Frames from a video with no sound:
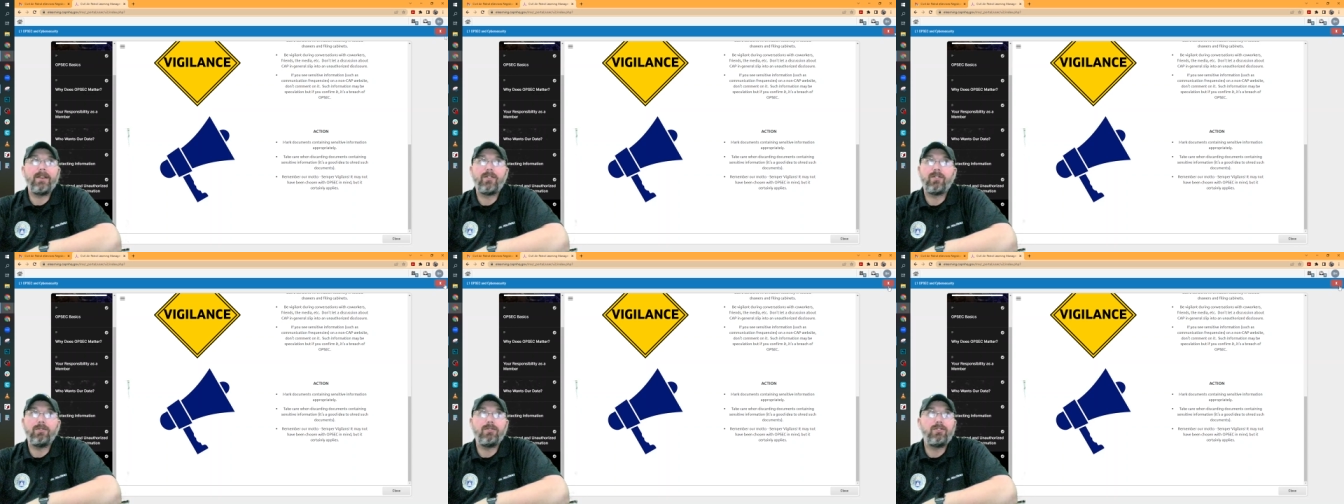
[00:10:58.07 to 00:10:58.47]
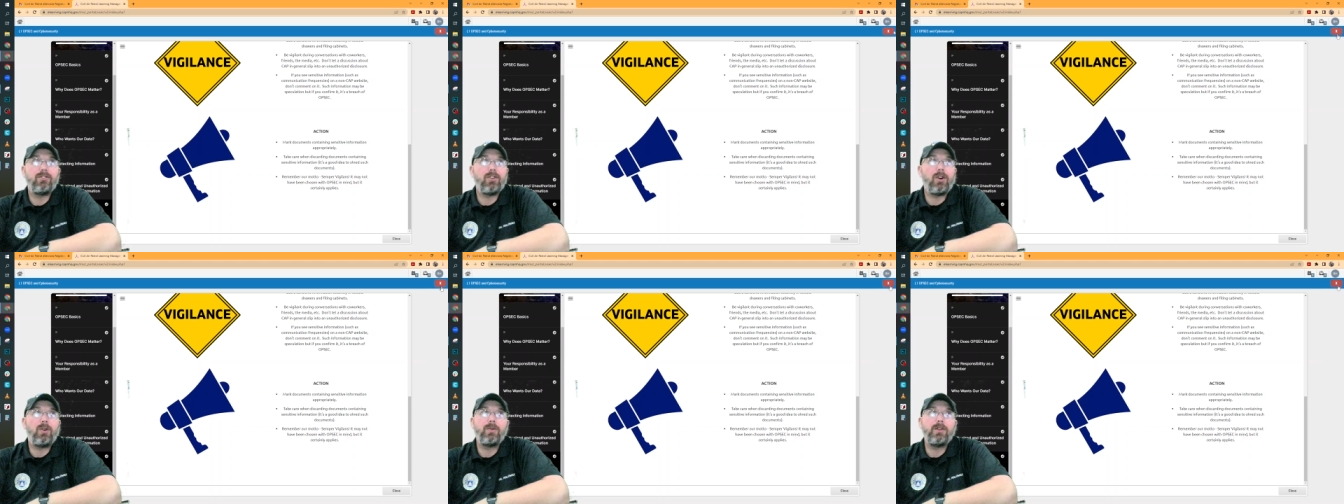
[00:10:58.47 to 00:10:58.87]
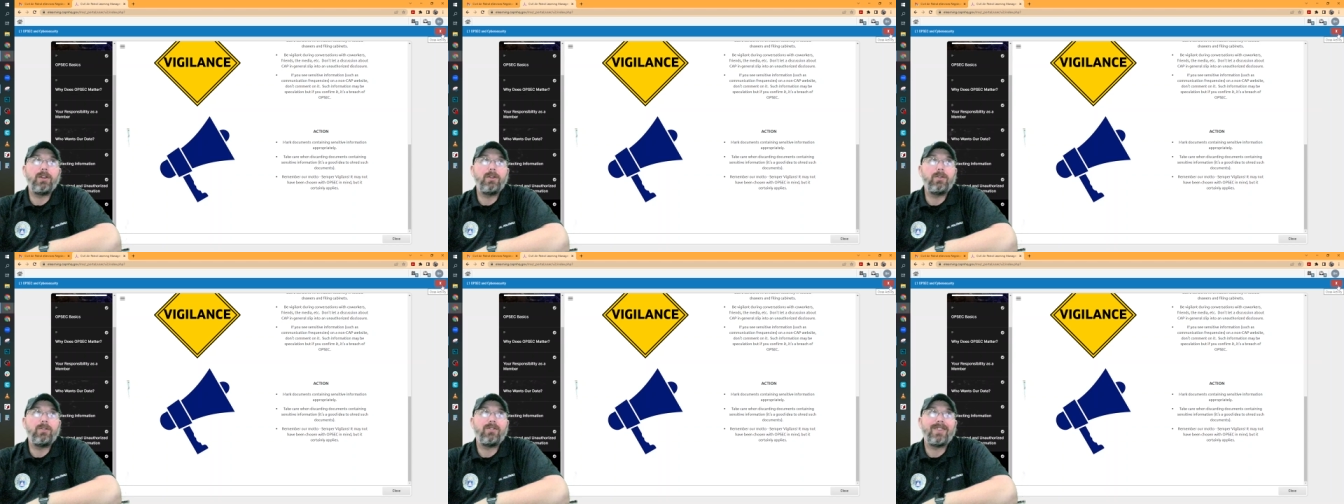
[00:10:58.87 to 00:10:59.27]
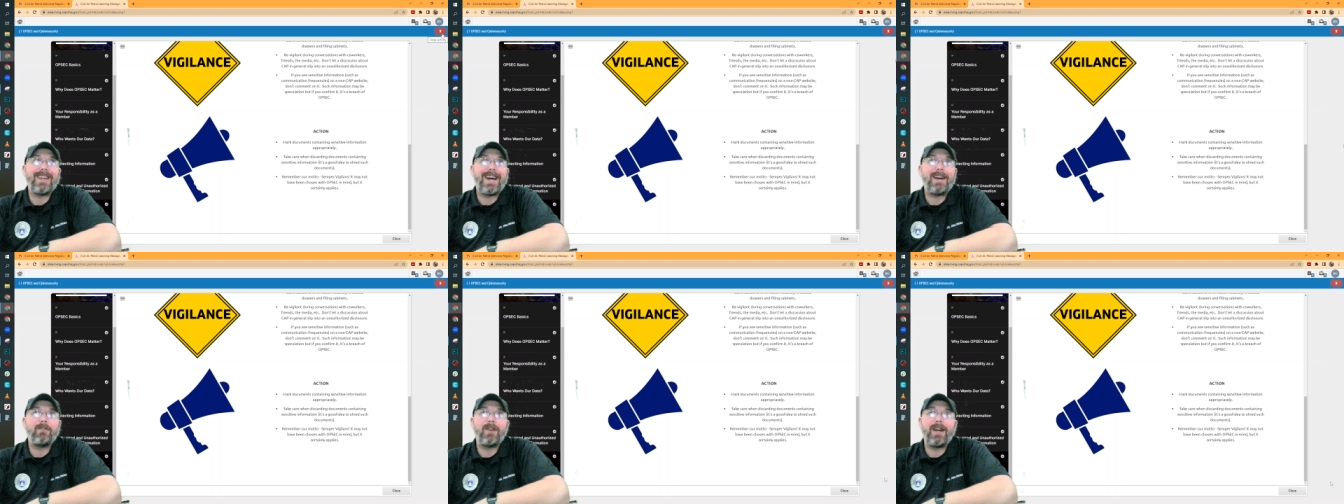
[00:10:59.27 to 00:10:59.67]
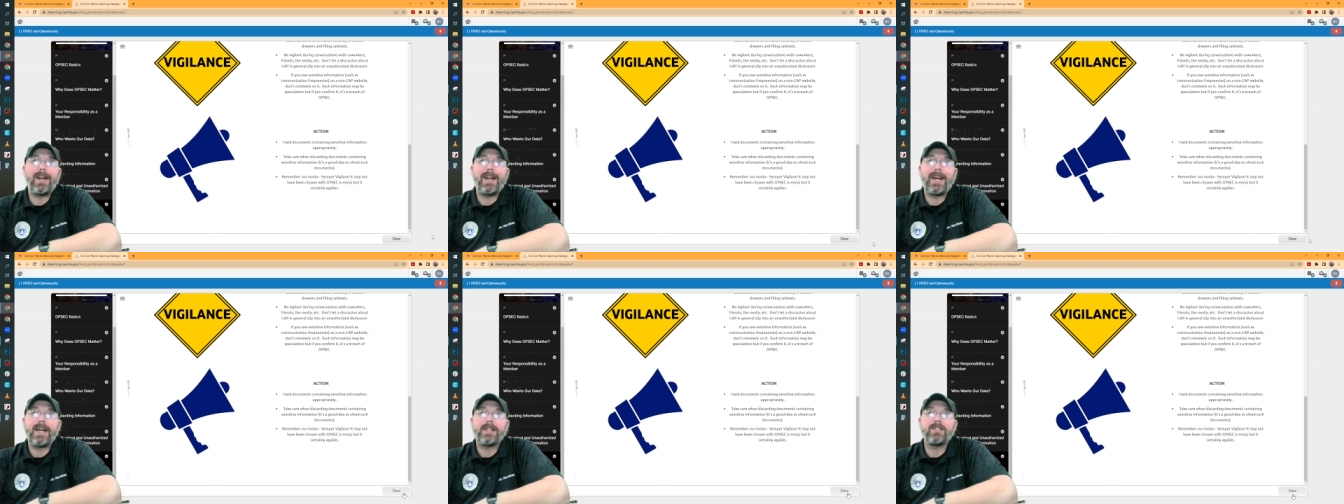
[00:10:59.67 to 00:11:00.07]
So don't use that red
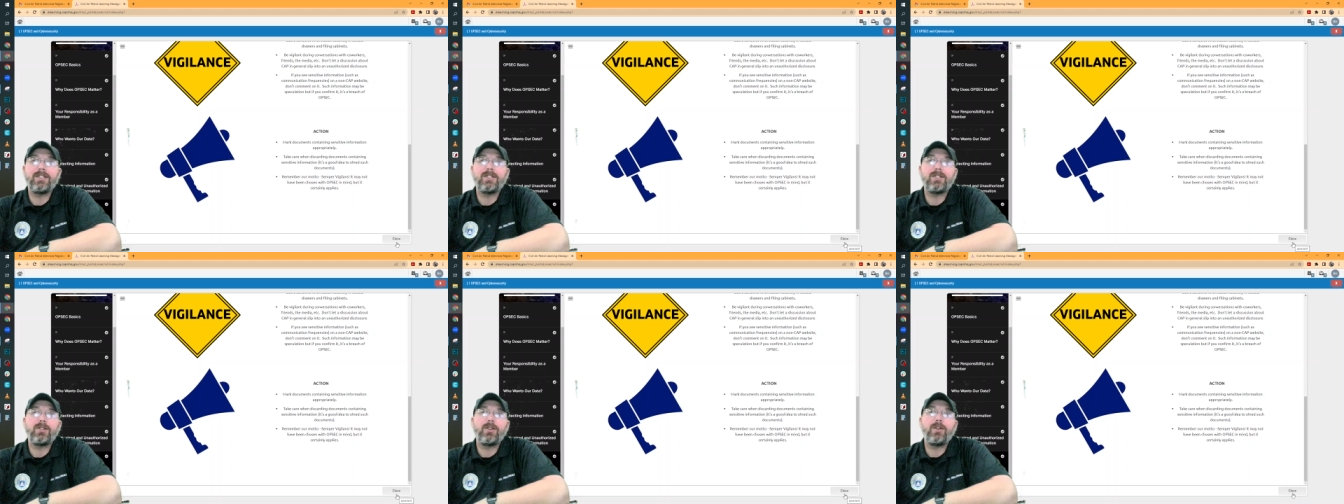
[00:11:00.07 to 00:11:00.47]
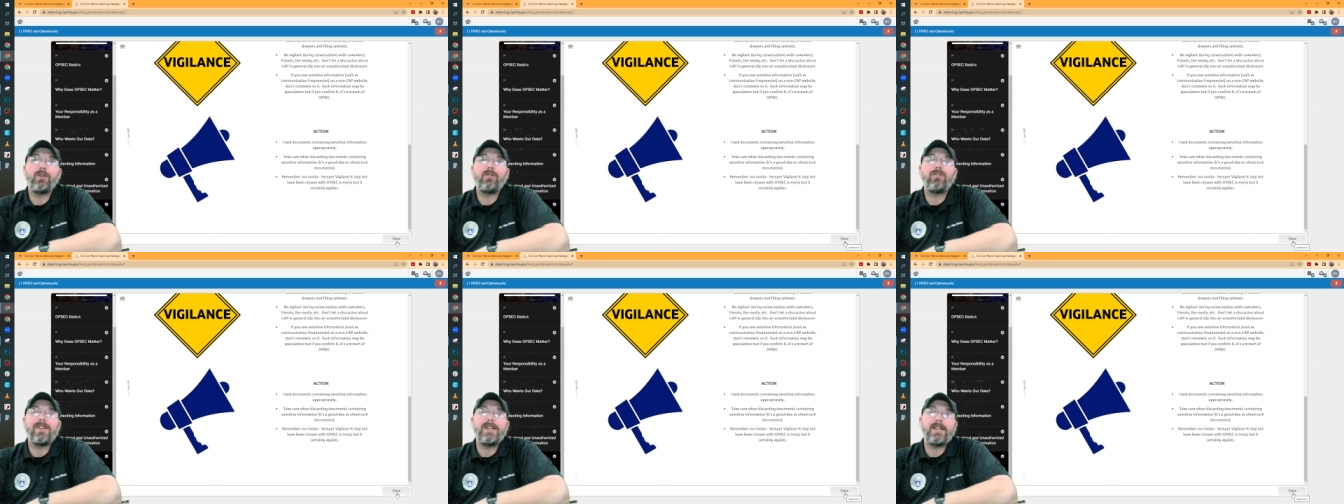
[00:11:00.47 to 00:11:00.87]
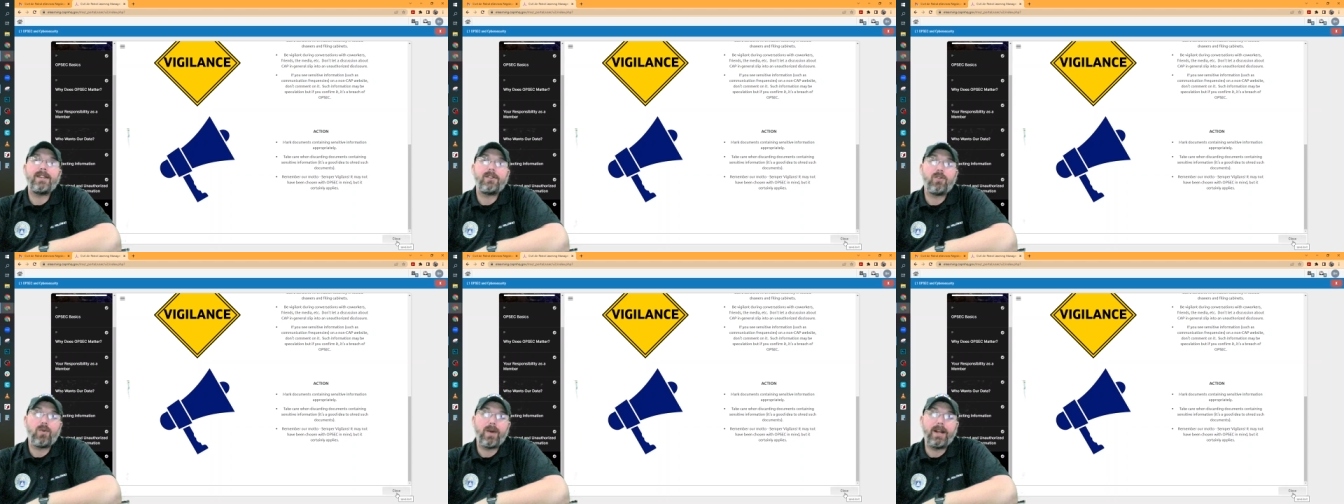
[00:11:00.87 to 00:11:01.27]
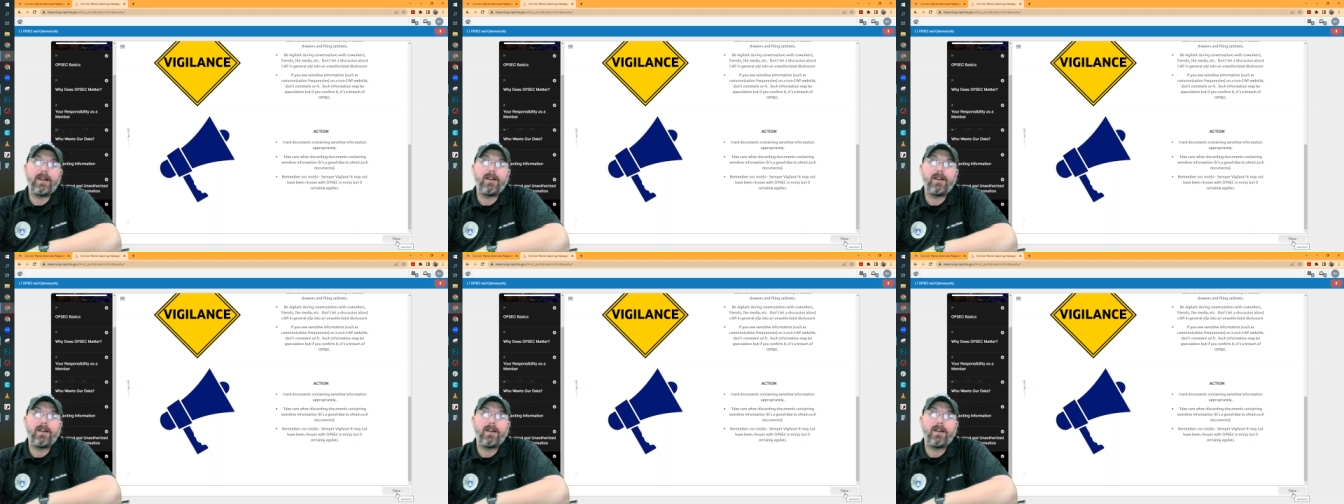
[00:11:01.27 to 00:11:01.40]
X until you see credit